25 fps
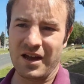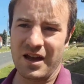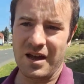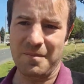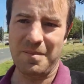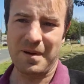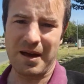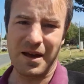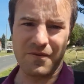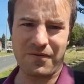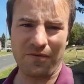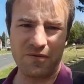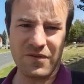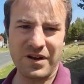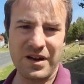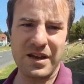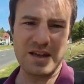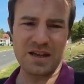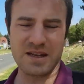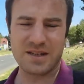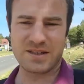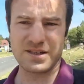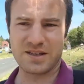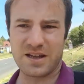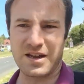About three
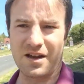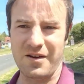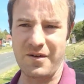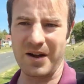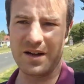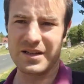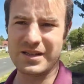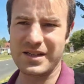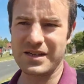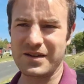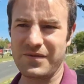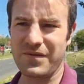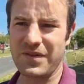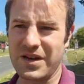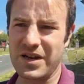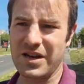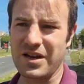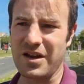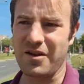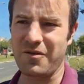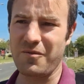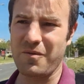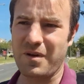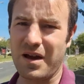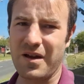years ago I did a
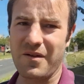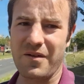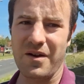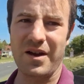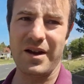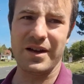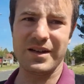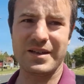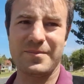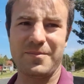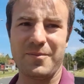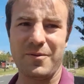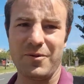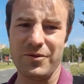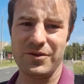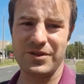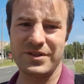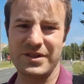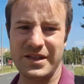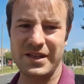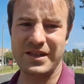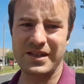video where I explored the